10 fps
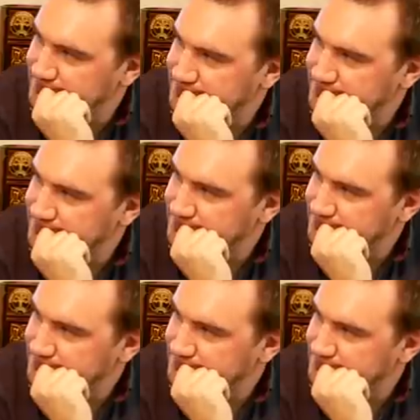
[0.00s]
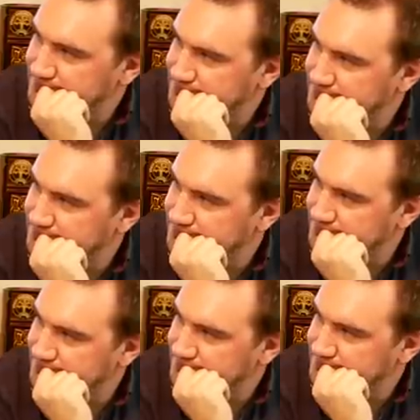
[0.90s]

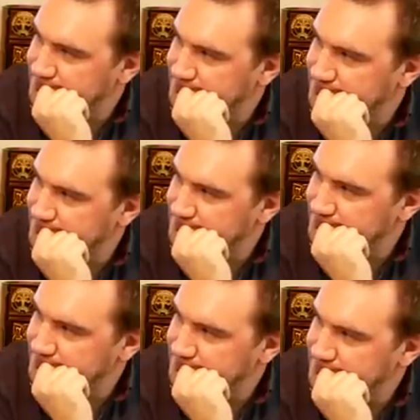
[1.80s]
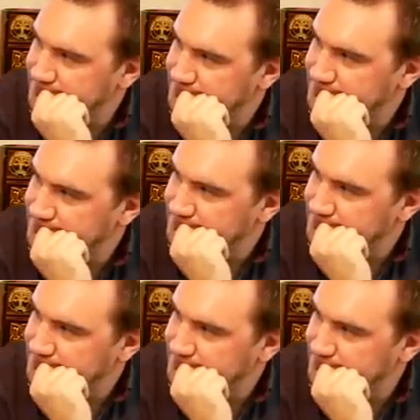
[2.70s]

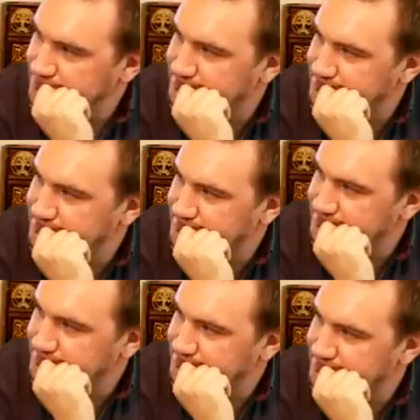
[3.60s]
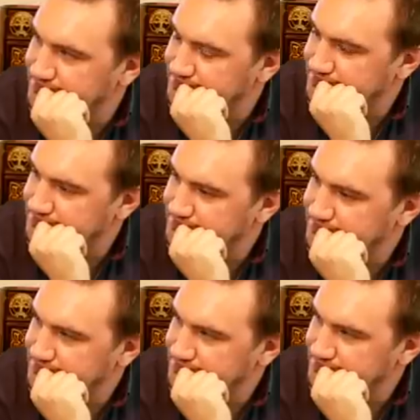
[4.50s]

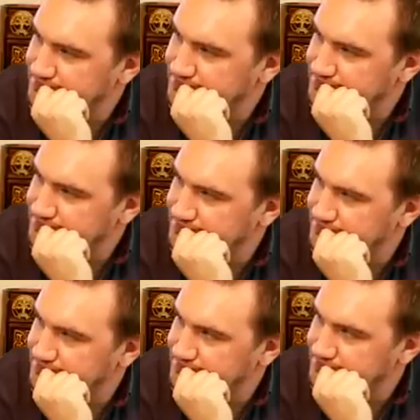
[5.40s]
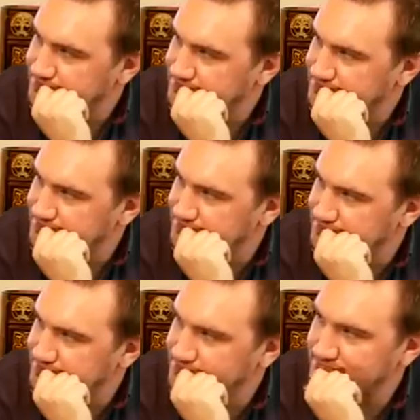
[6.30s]

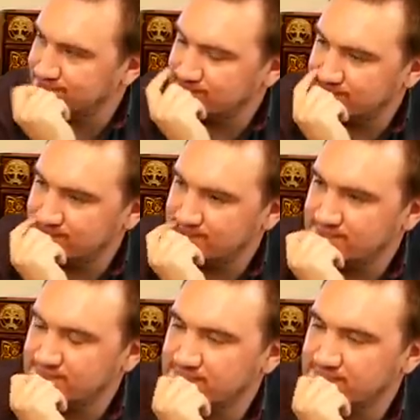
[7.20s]
This person isn't speaking.